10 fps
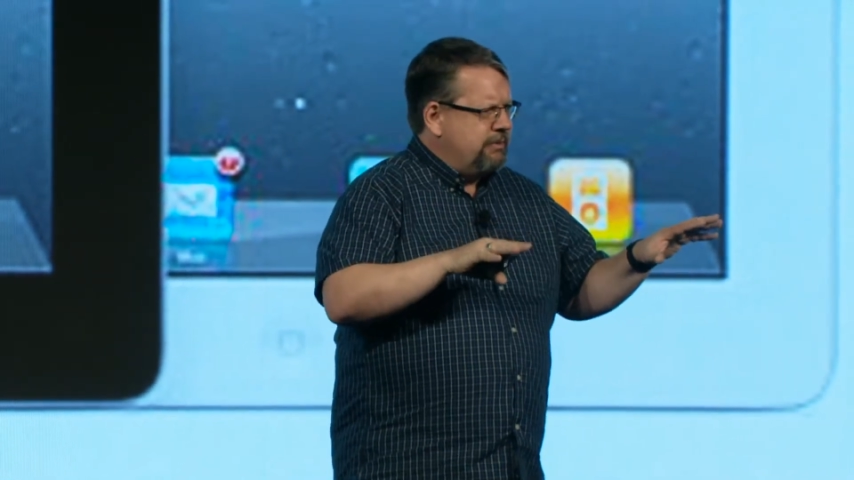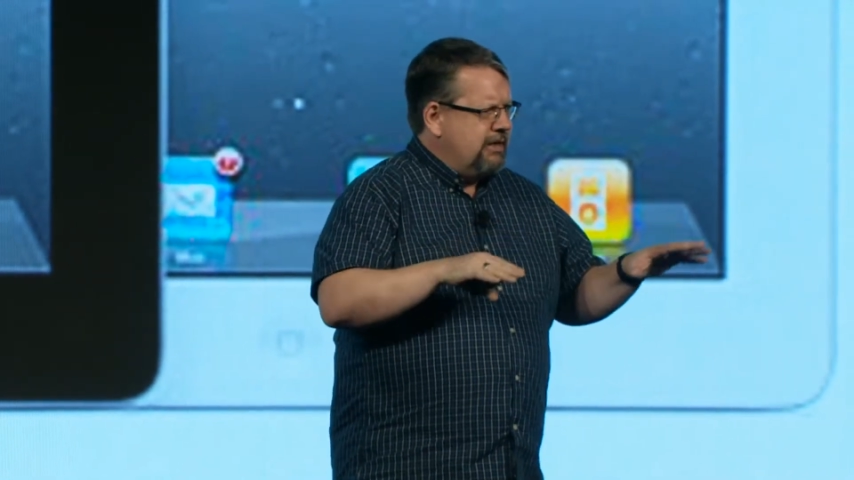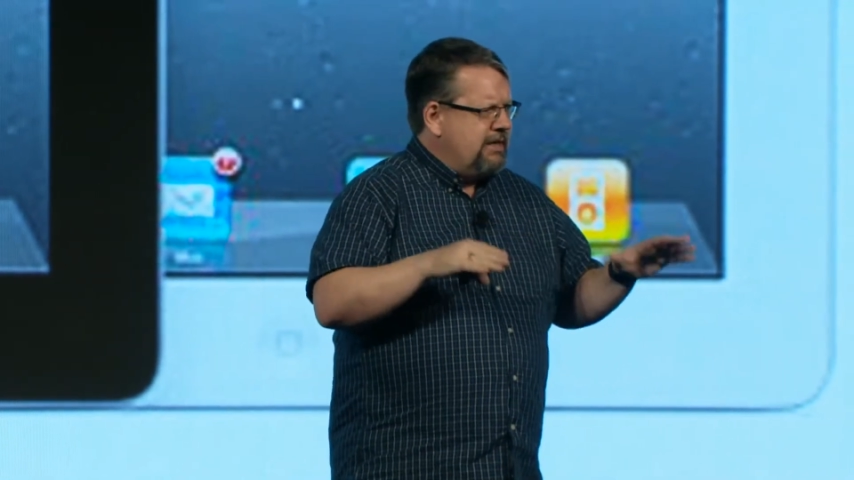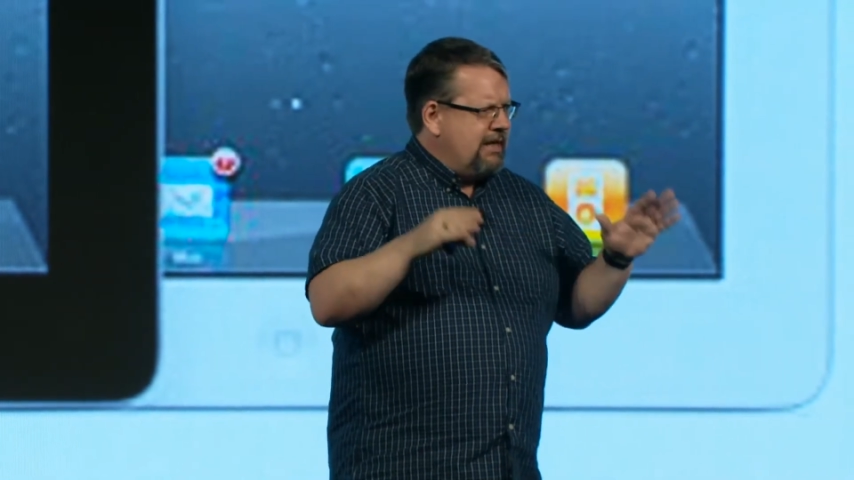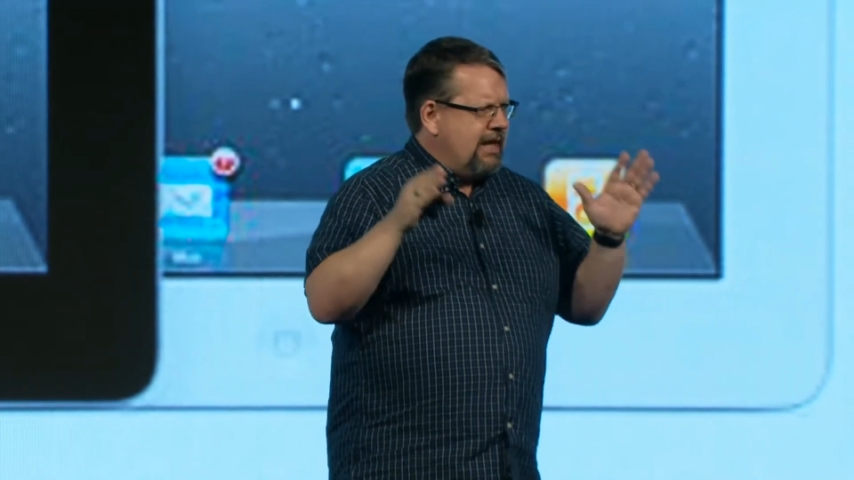but
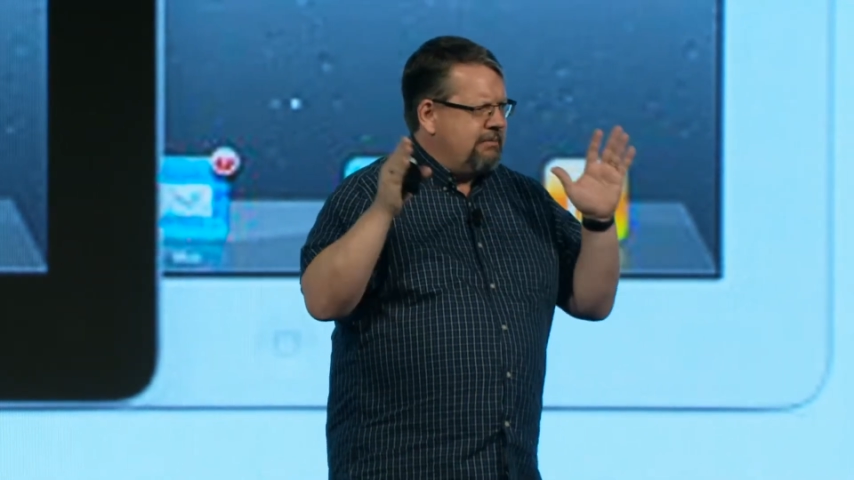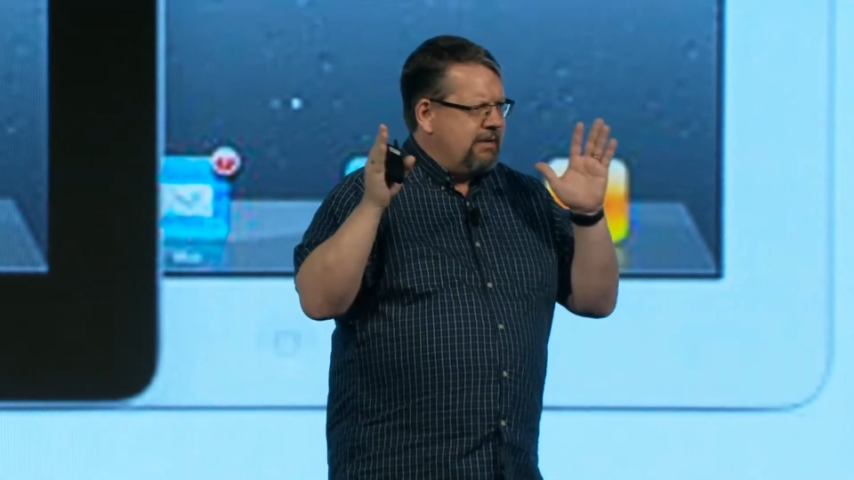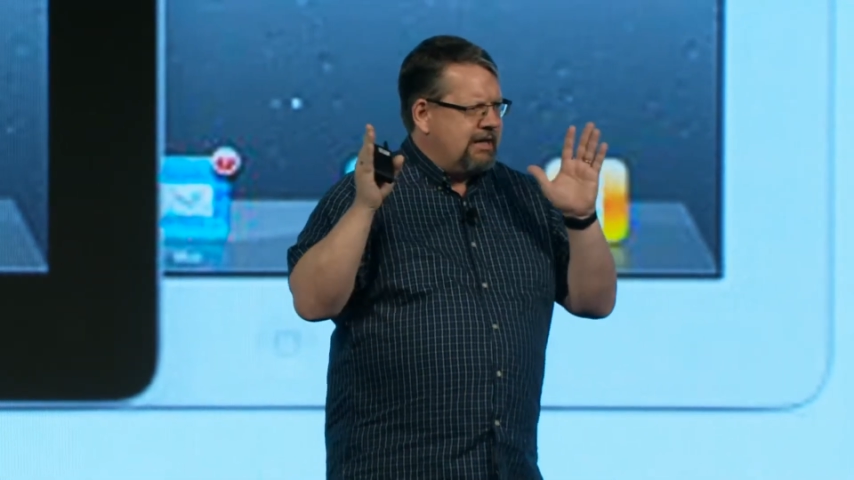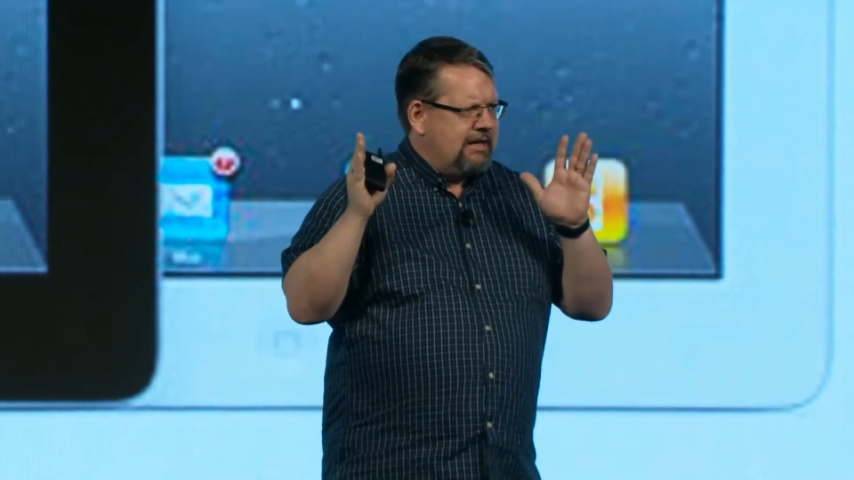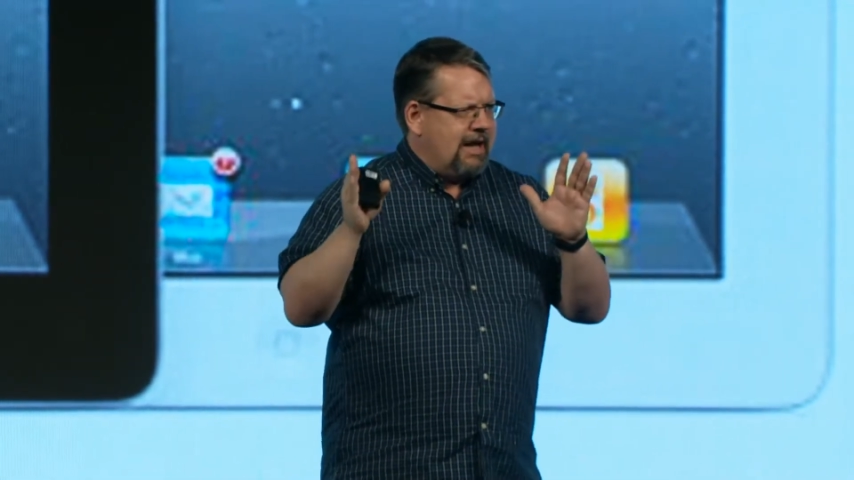in the end,
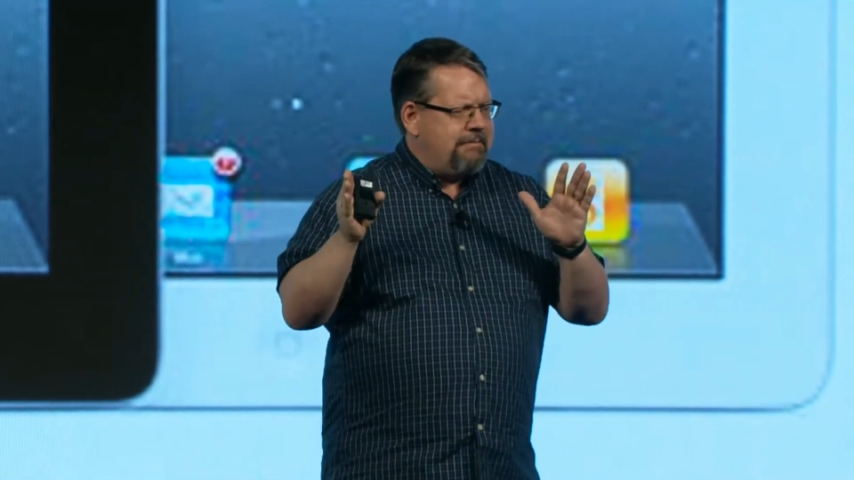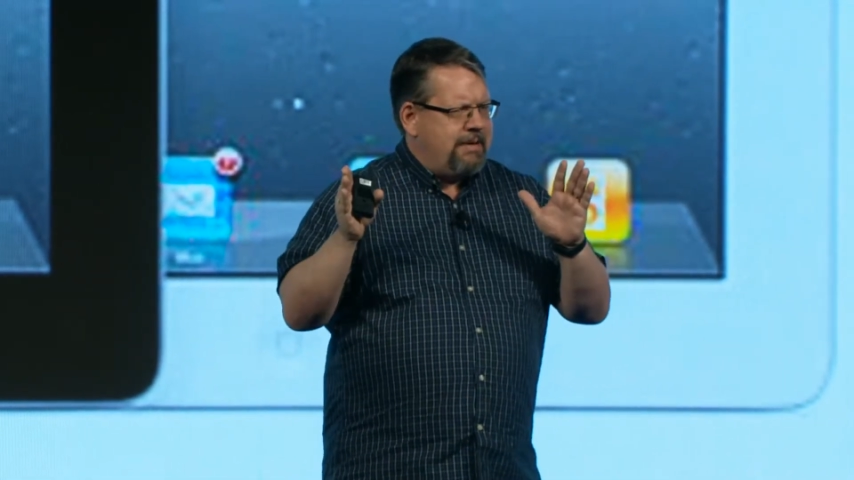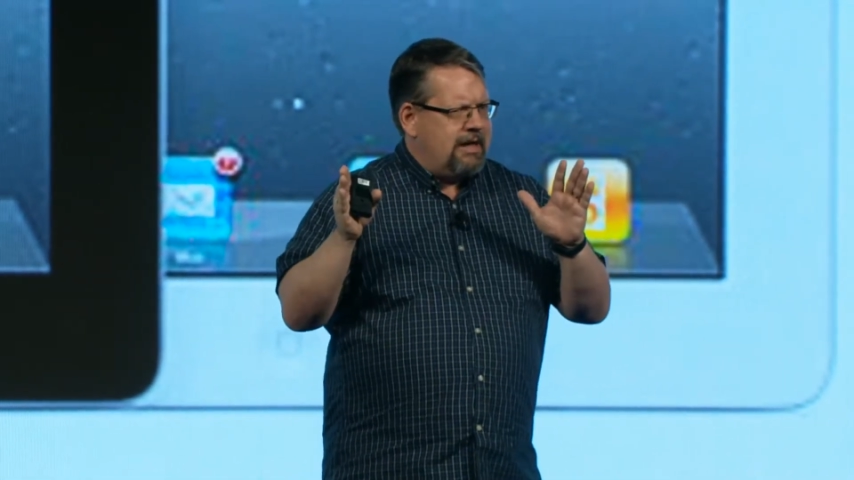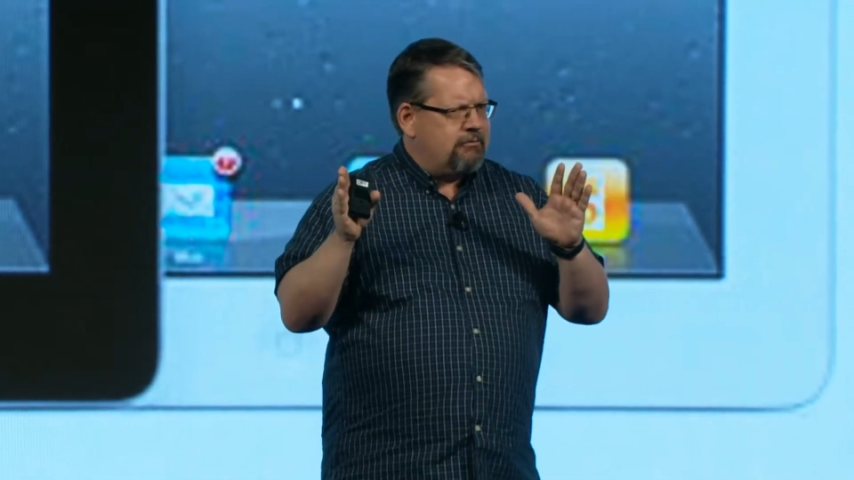making the iPad